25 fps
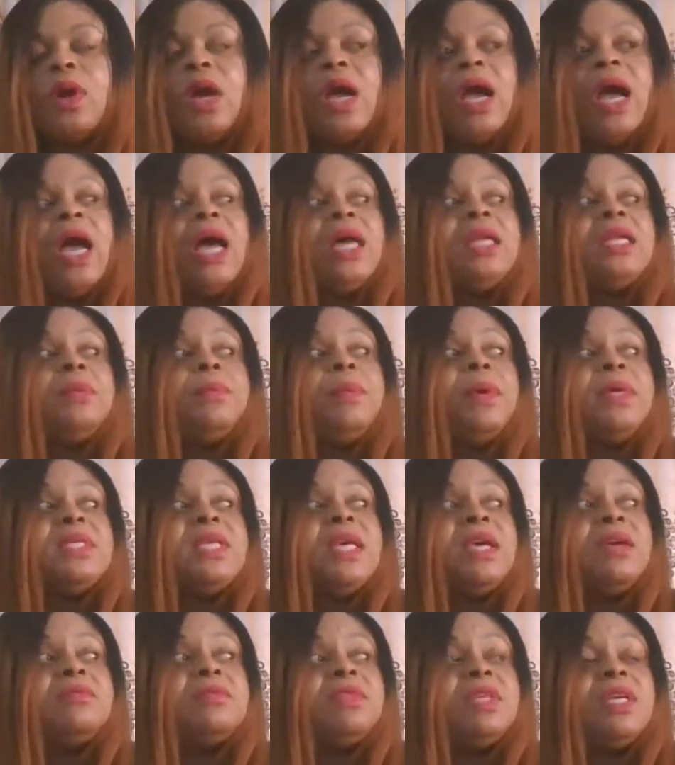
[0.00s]
And the person
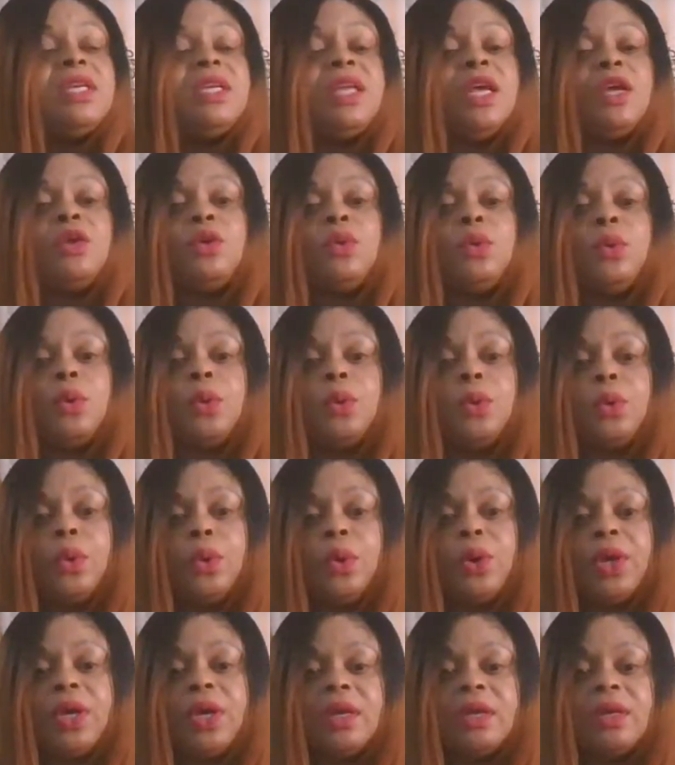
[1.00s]
has seen that you are
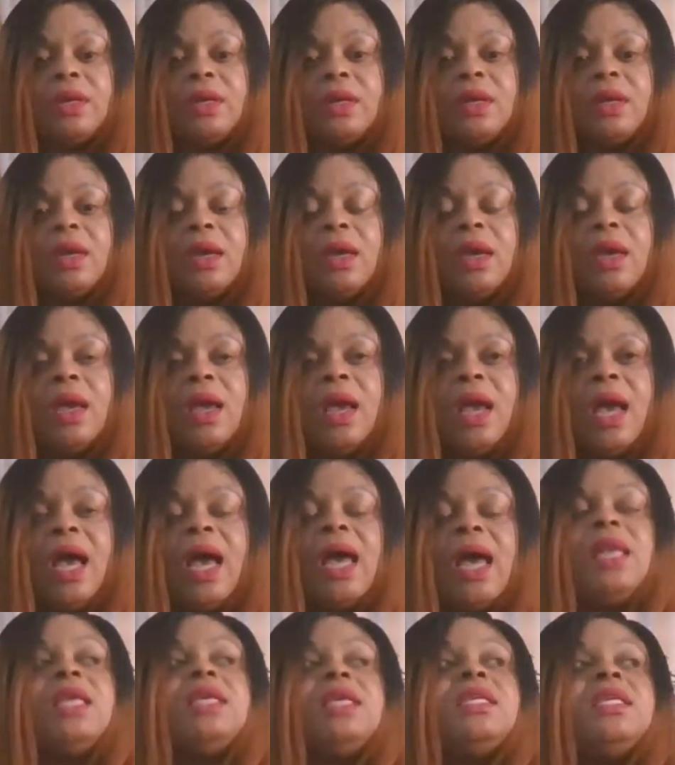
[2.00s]
going,
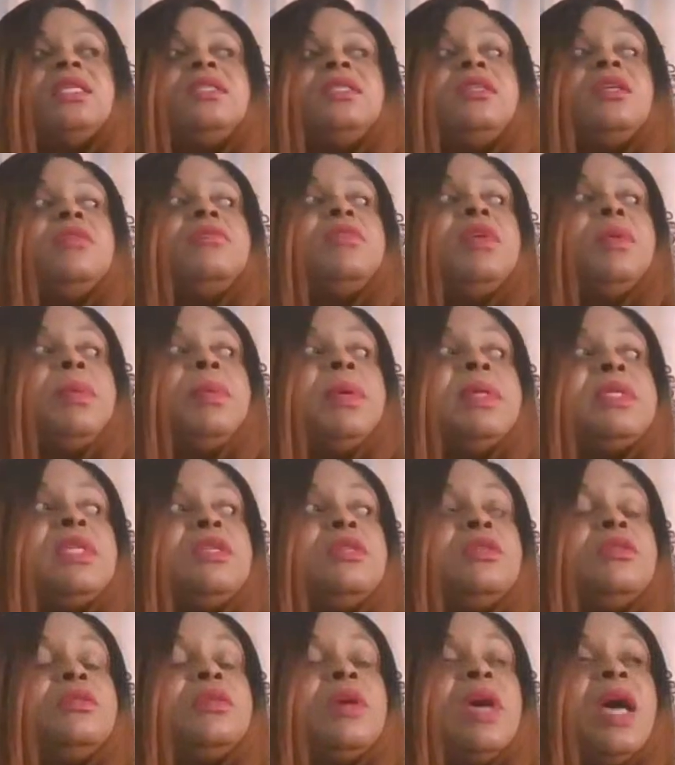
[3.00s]
and instead of the person
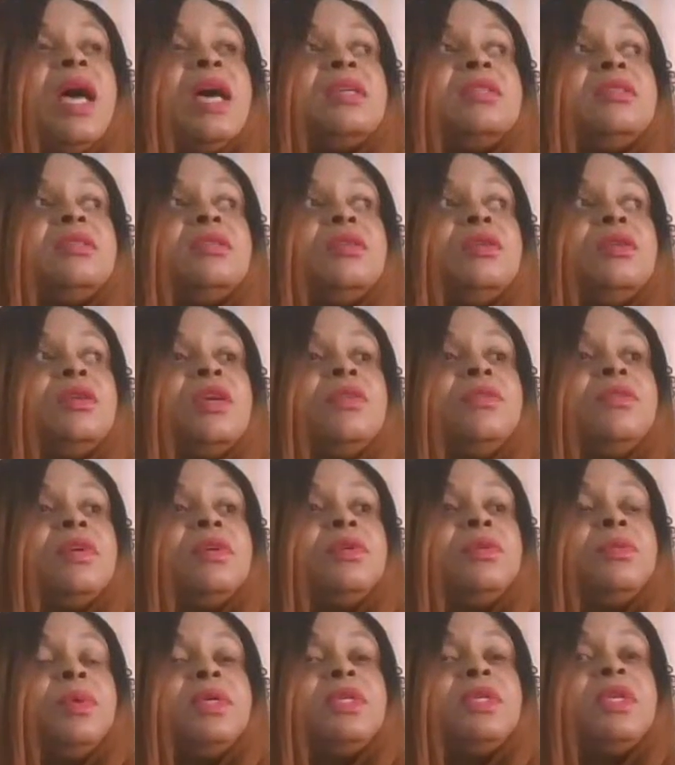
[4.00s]
to ask you,
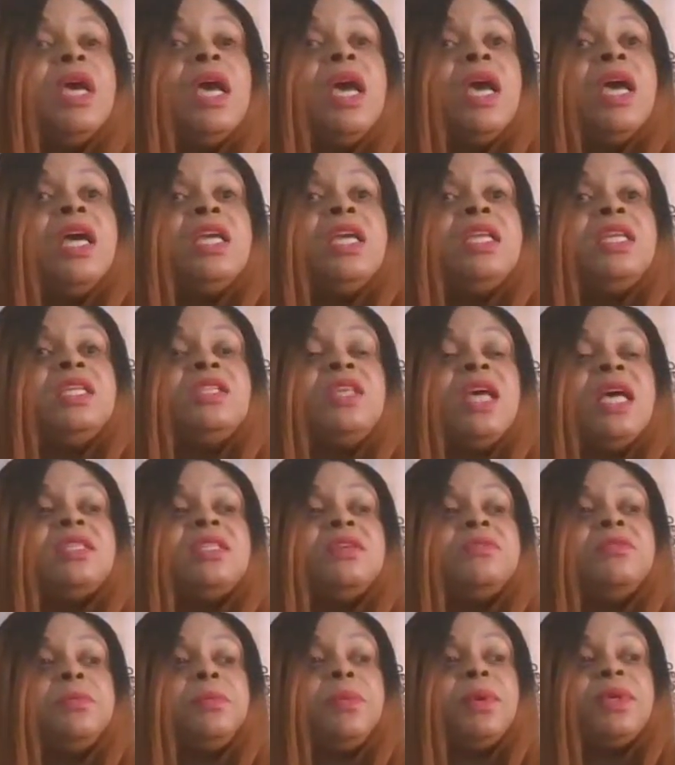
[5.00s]
even it's not as
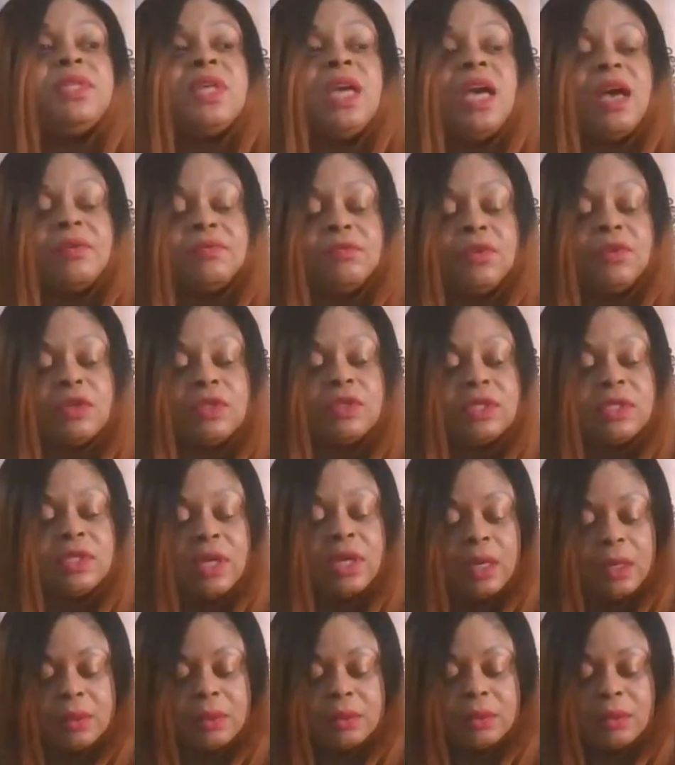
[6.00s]
if the person have not
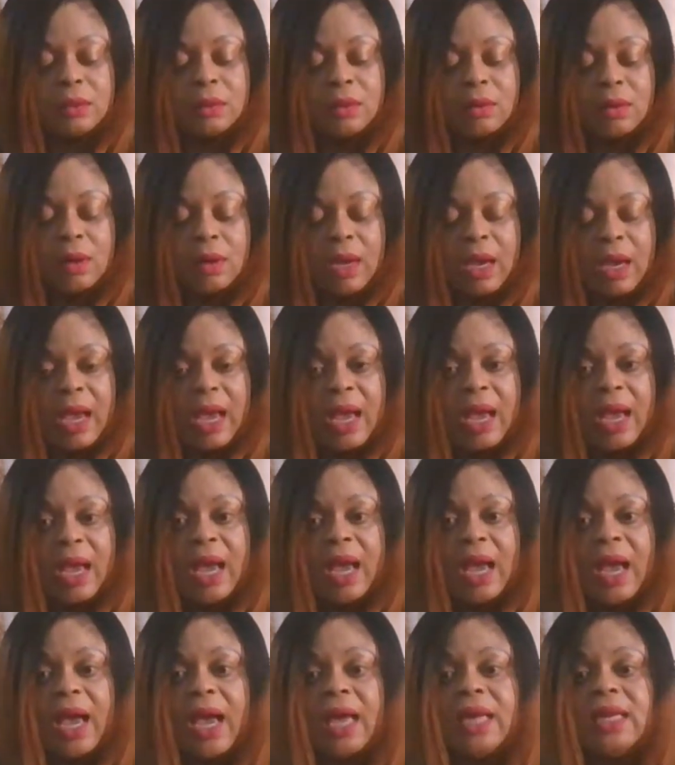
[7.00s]
seen,
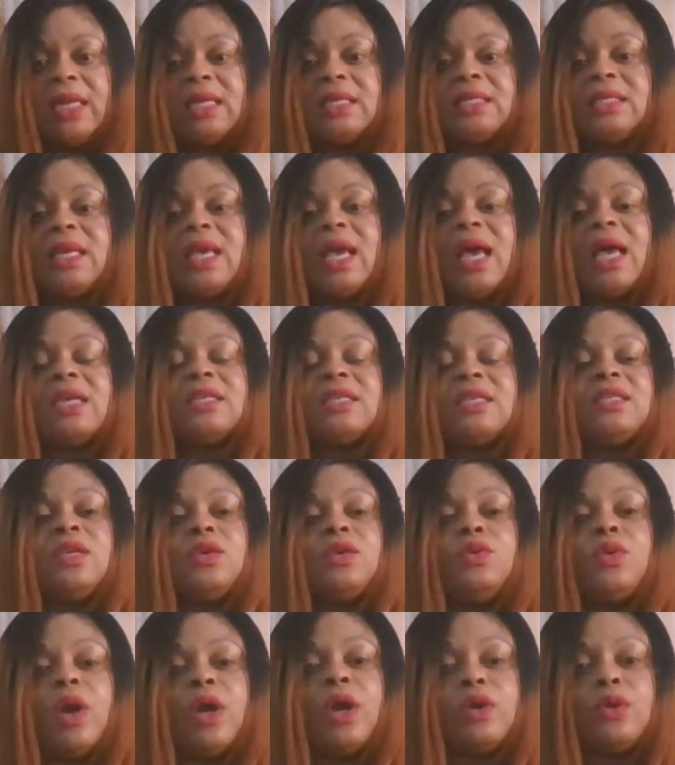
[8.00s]
and he's still asking
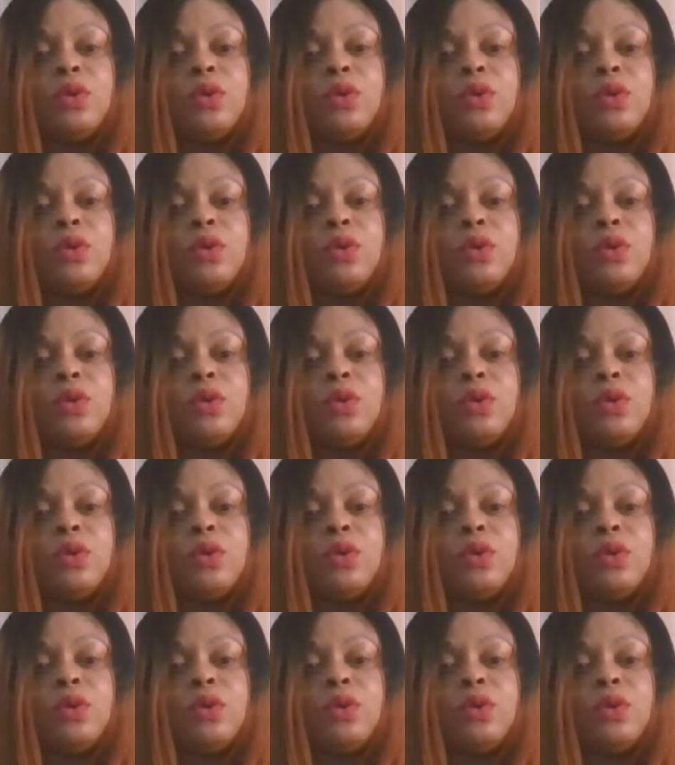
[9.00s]
you, are